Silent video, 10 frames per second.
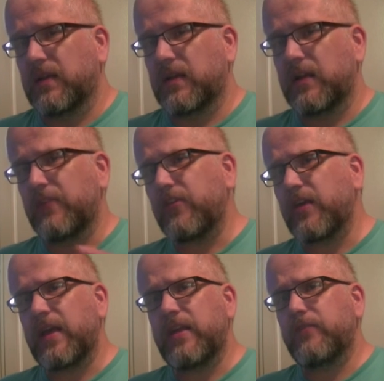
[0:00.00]
And if
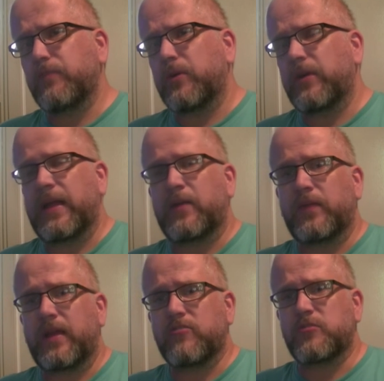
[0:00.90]
anybody out
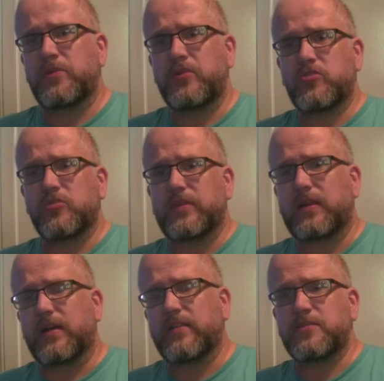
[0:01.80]
there has brewed something
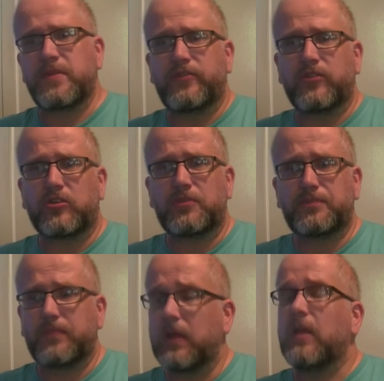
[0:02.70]
like this before,
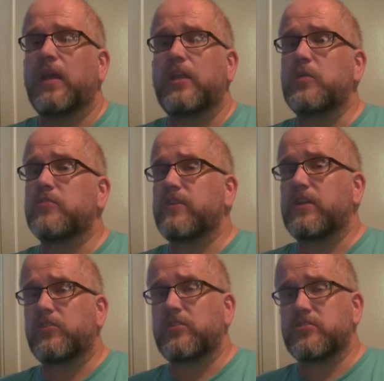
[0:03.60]
and you agree
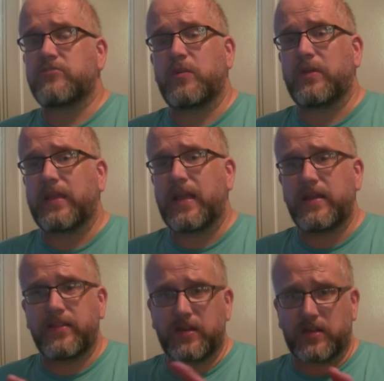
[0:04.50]
or disagree with
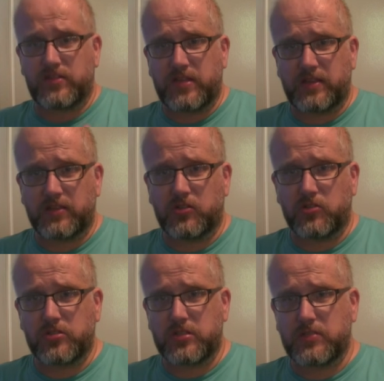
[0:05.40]
anything I've said in the
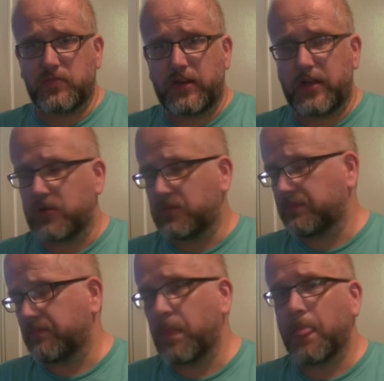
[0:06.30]
course of this video,
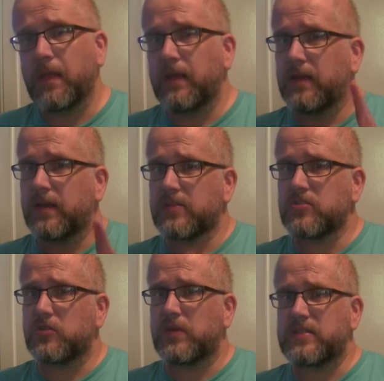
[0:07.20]
as
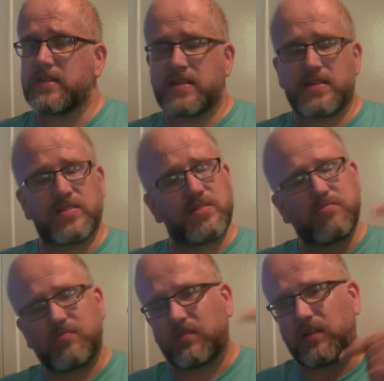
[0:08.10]
always guys,
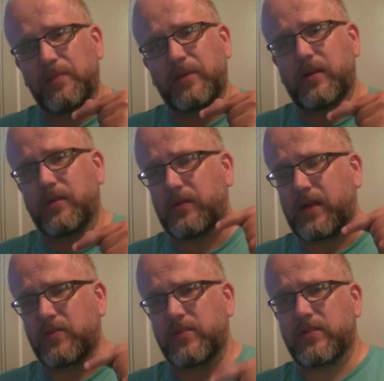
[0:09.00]
let me know
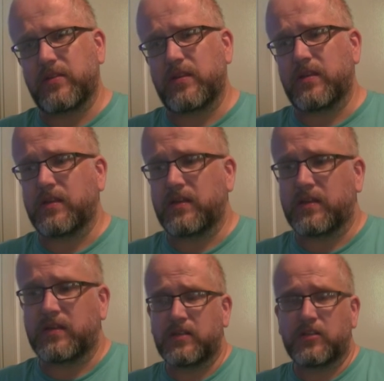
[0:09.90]
down in the
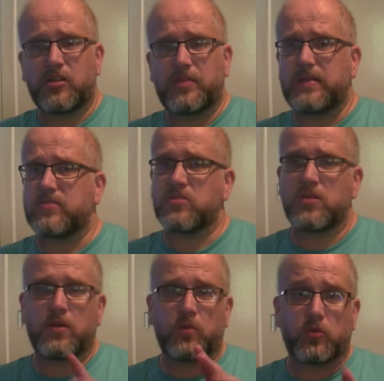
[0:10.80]
comments.
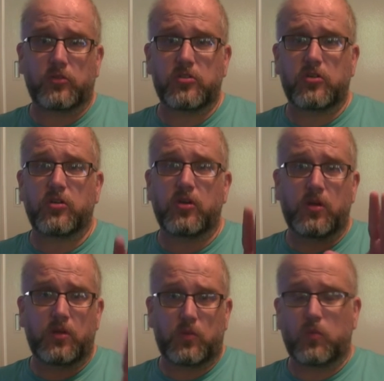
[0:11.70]
We'll talk,
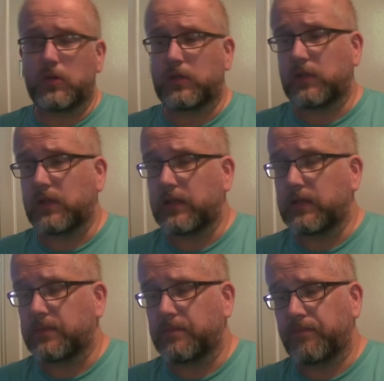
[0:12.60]
we'll
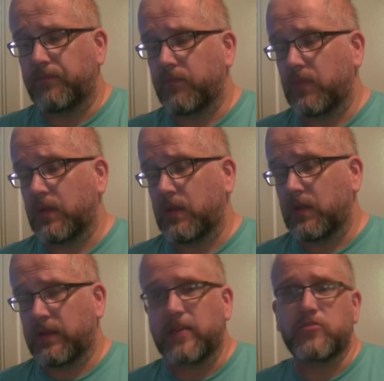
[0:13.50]

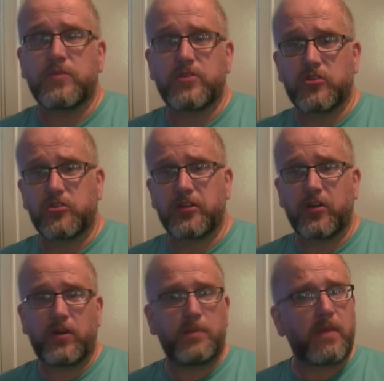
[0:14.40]
get some discussion
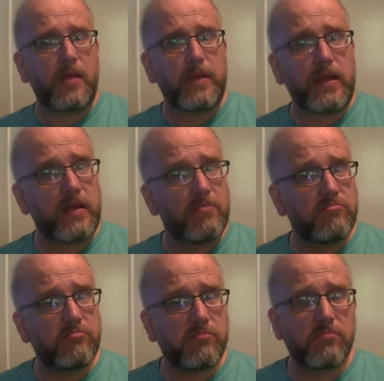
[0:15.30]
going, and maybe
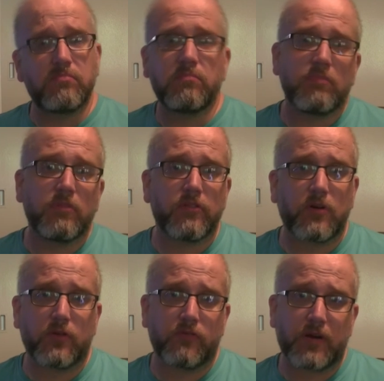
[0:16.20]

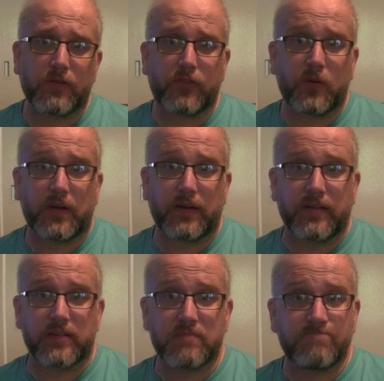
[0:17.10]
throw around a few ideas.